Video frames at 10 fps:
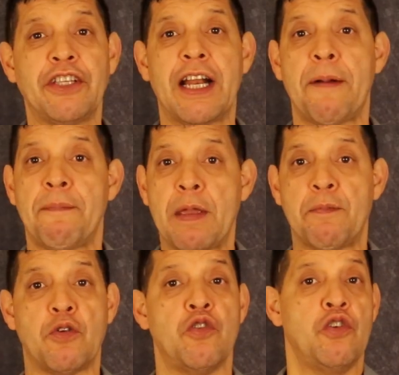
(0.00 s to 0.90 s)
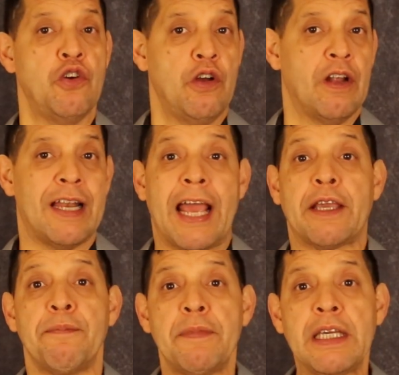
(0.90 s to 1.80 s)
there are people
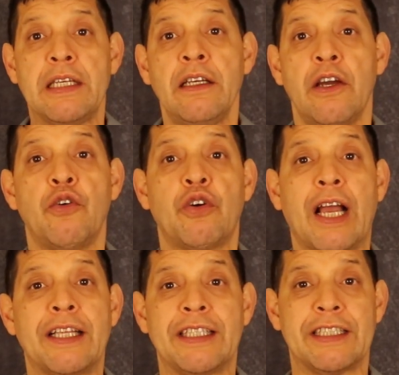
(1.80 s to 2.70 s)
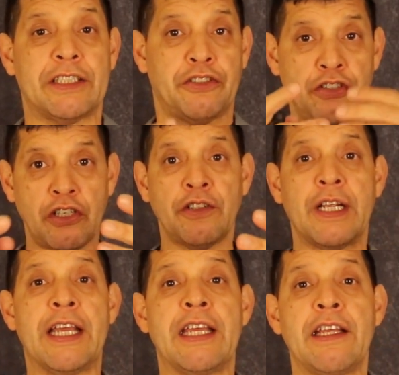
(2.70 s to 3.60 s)
like me who can just turn
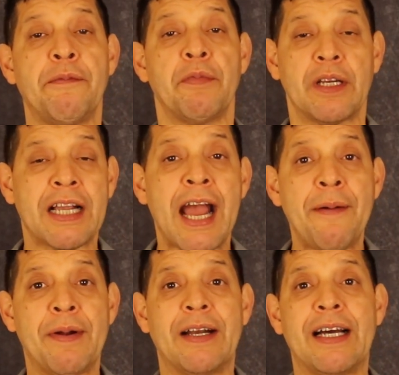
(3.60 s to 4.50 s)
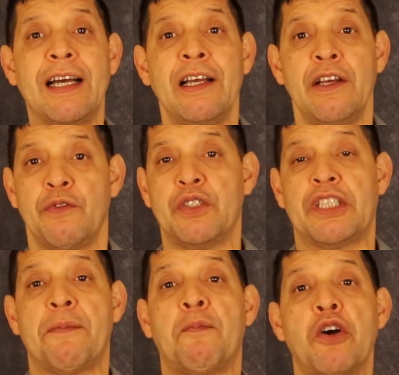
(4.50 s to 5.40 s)
on a camera with
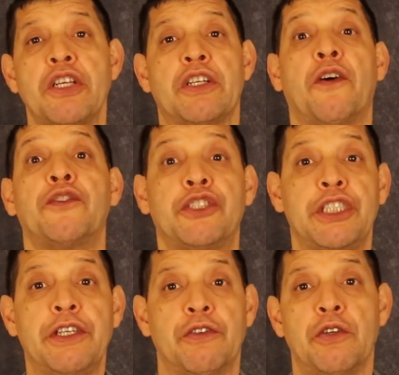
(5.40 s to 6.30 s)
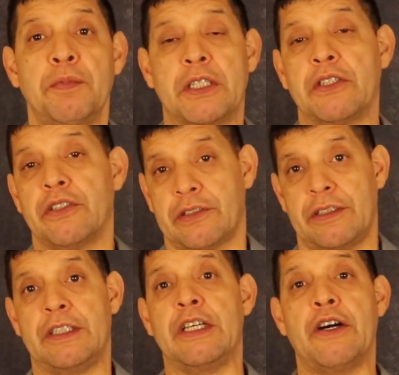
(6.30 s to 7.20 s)
a budget of zero because
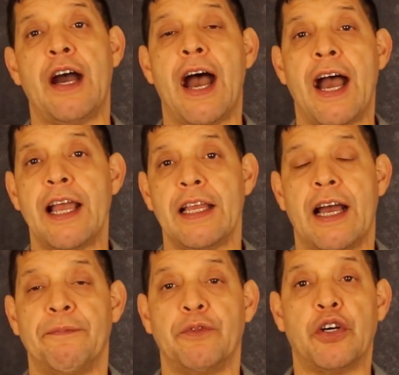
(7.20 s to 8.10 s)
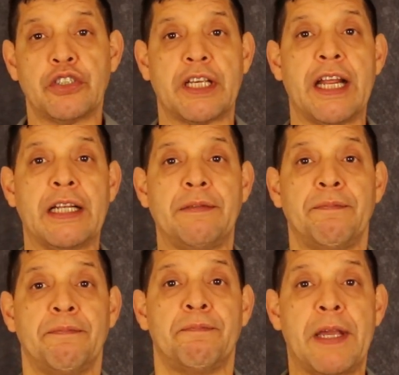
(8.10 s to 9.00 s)
you know I am not
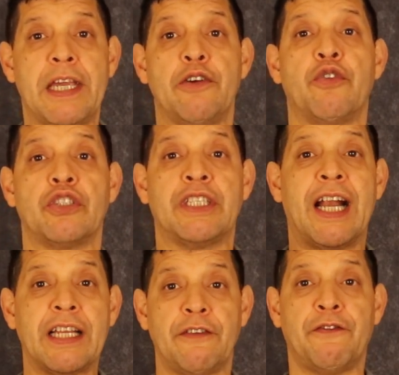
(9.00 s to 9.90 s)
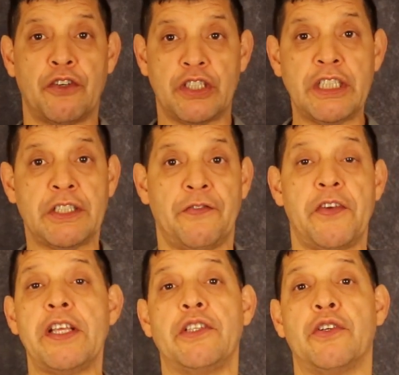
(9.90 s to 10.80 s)
getting pay or charging for this
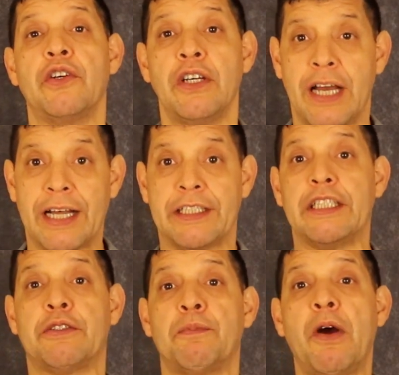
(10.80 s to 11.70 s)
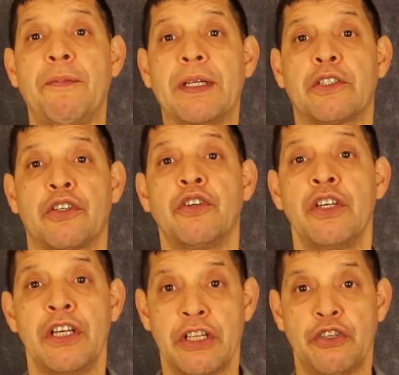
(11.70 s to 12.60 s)
video at this moment so
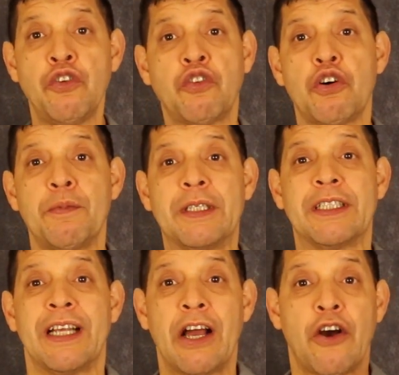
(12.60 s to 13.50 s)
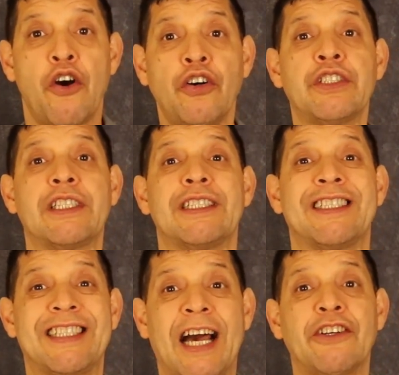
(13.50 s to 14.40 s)
newcomers
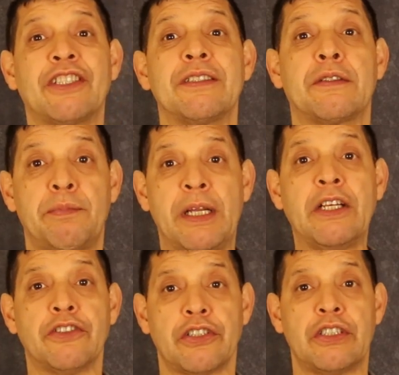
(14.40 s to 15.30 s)
hundreds thousands millions